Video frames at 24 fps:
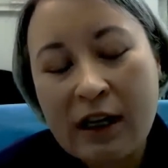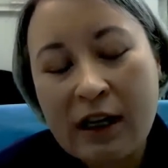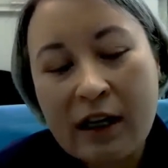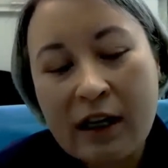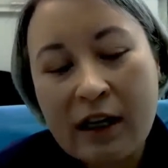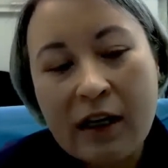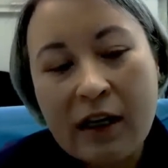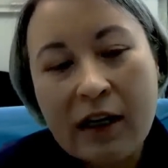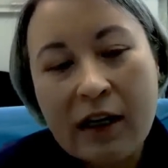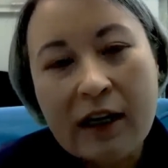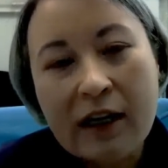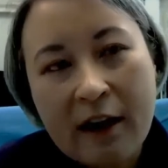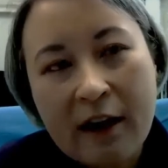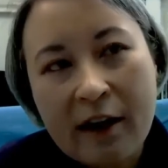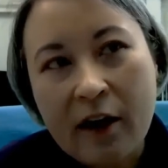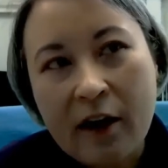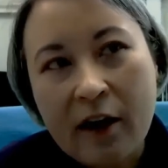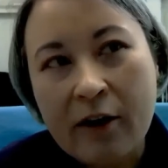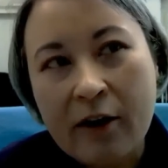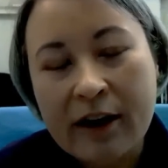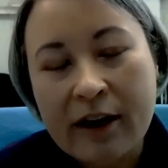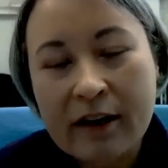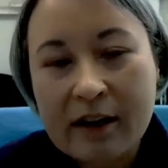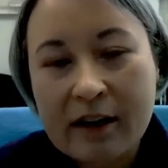that
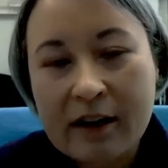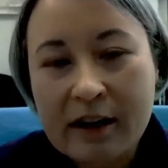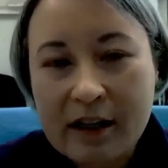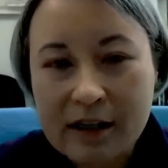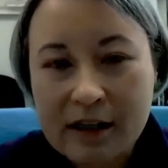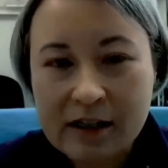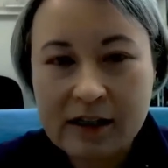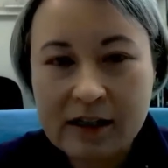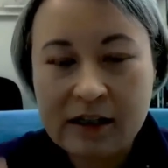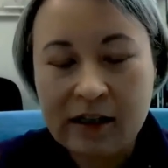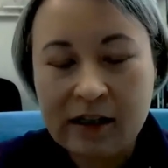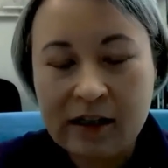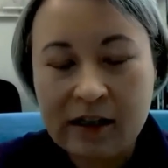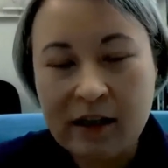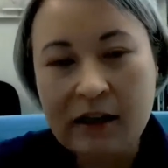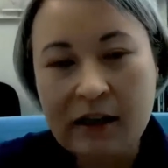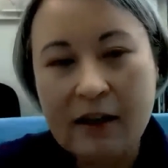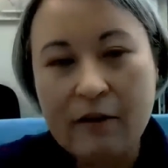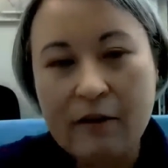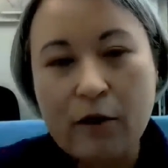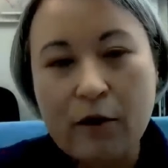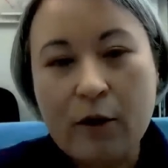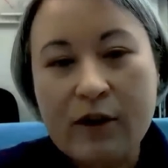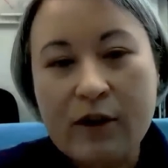are in these
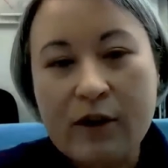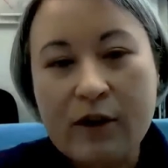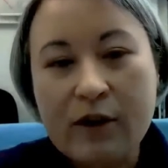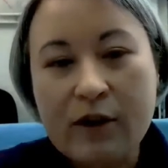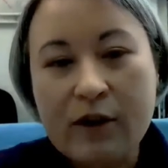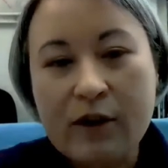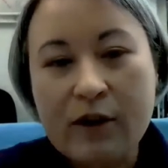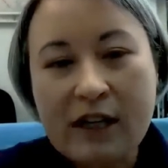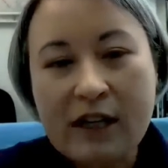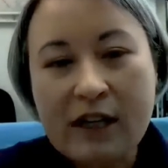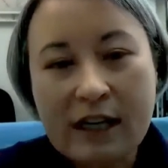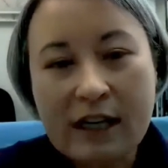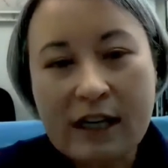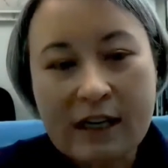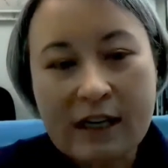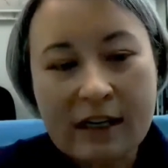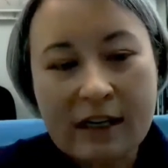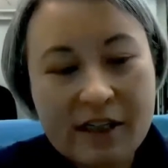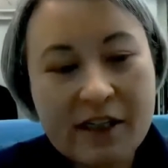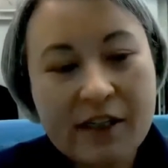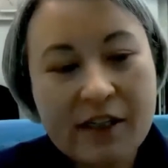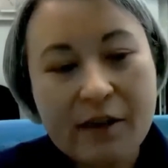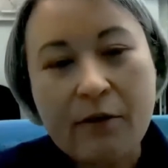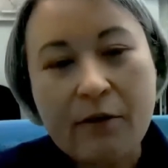rotating
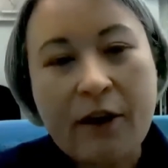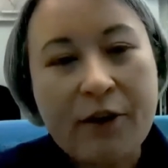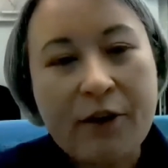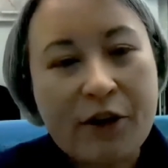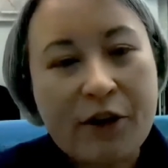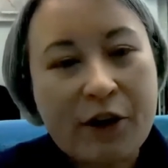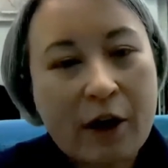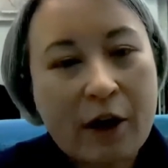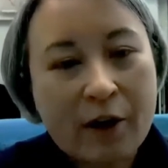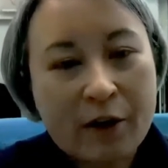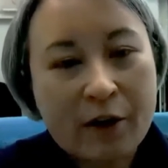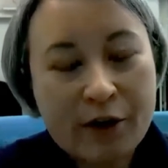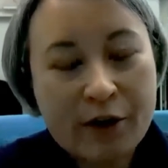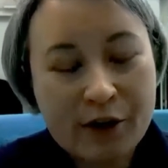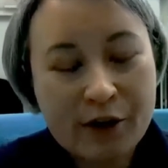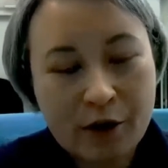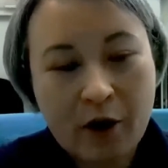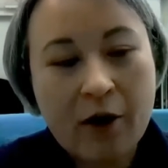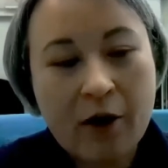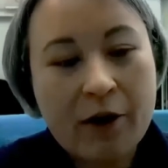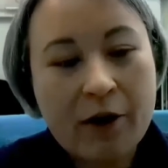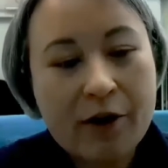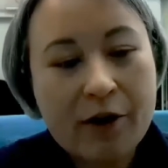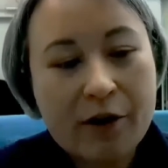disks around young
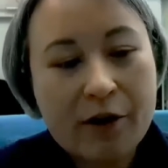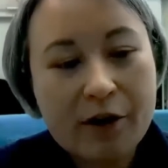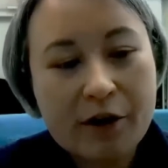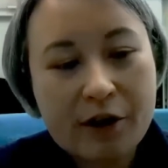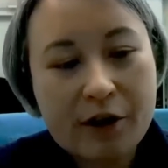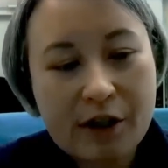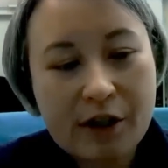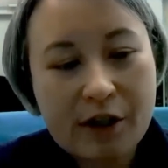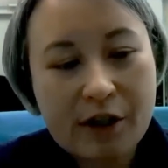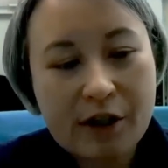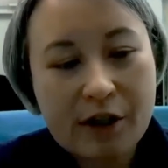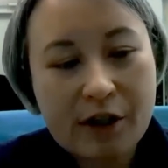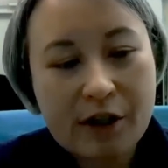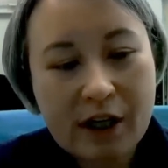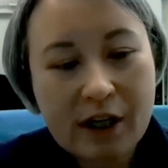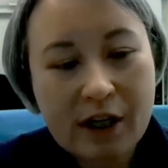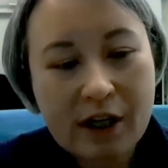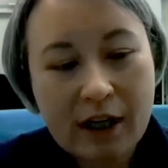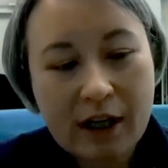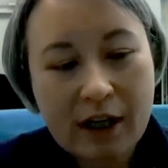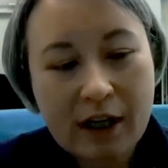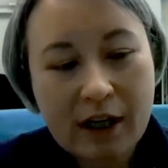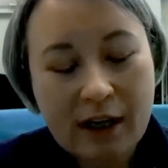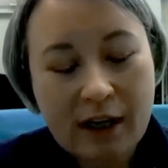stars. And
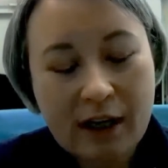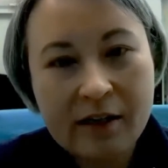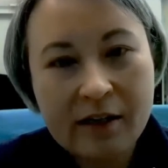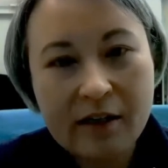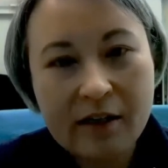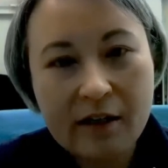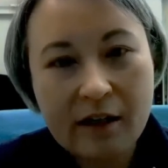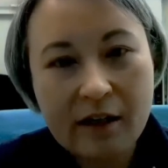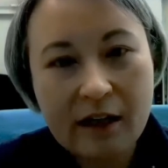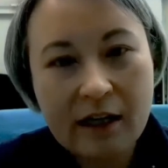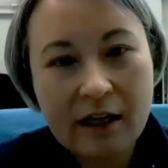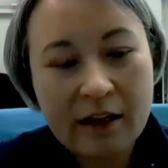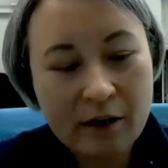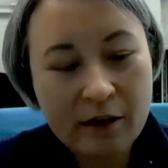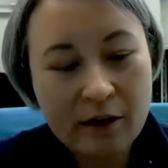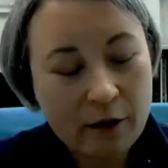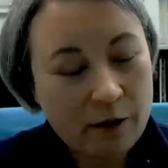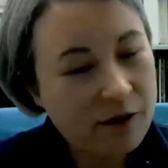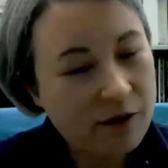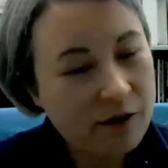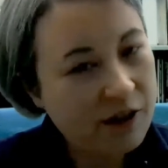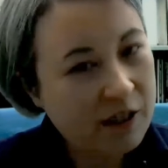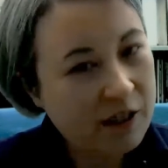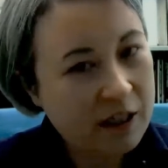it's in
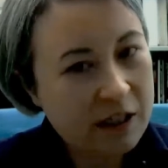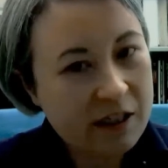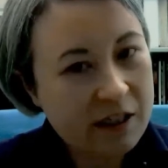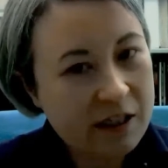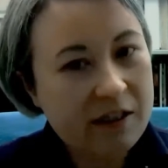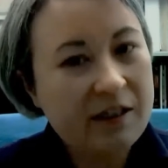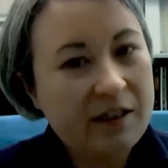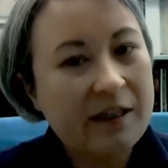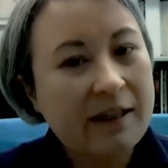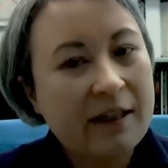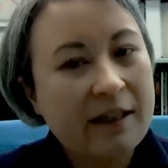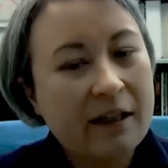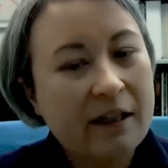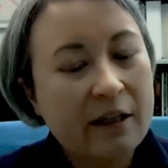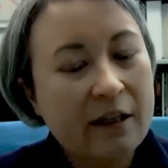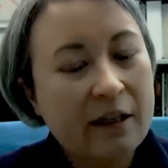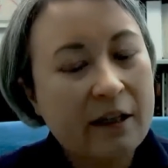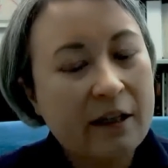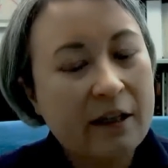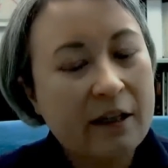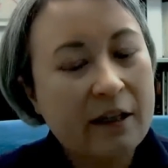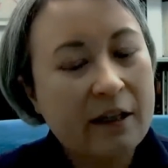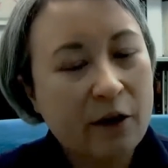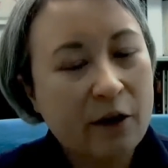those disks, and
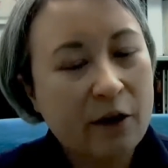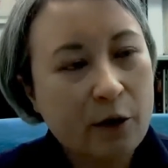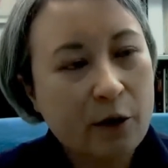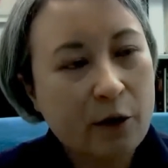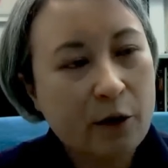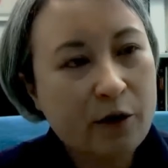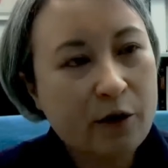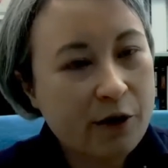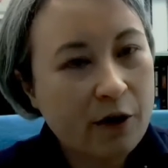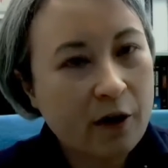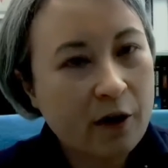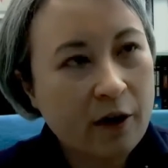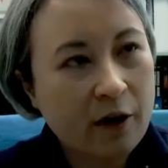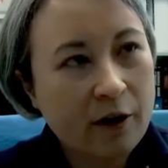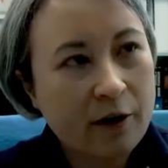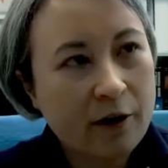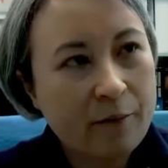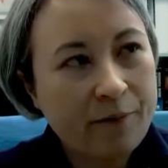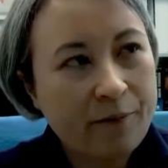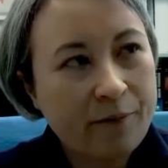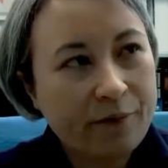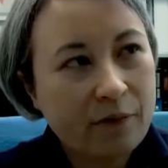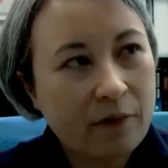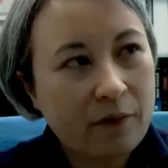those materials are,
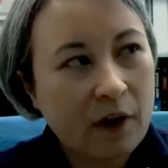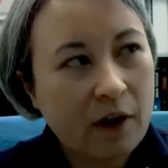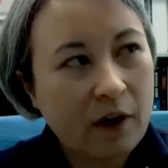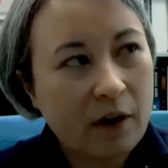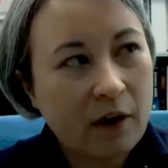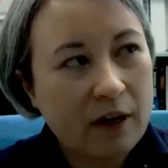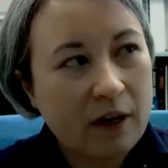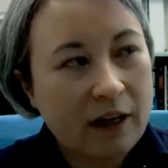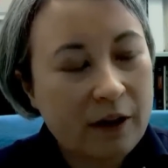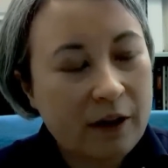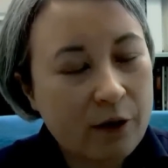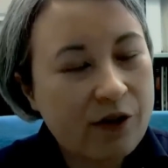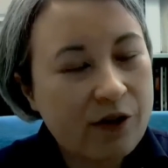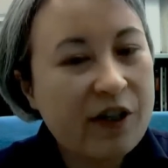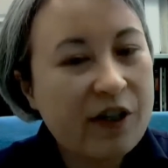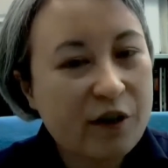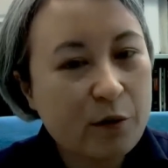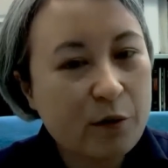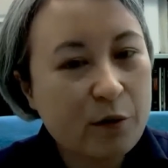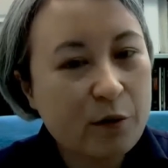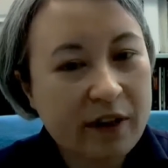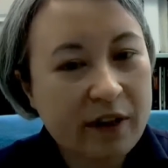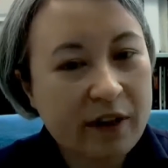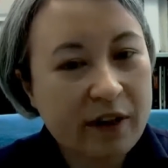in those disks
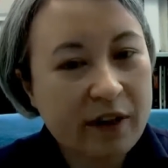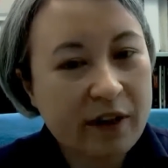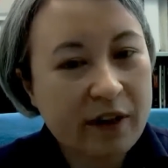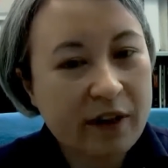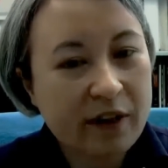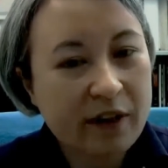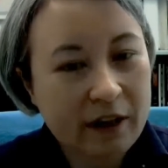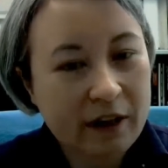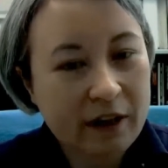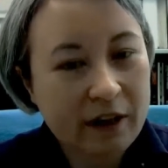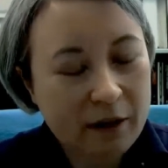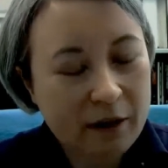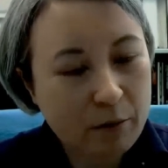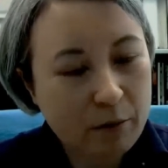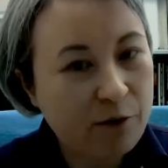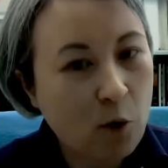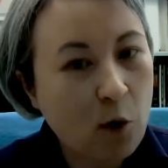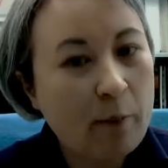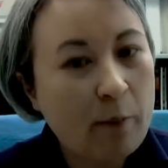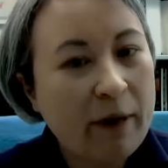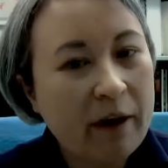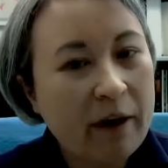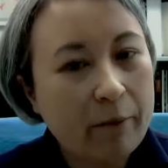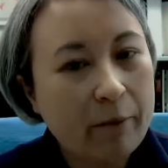we think planets are
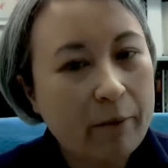forming.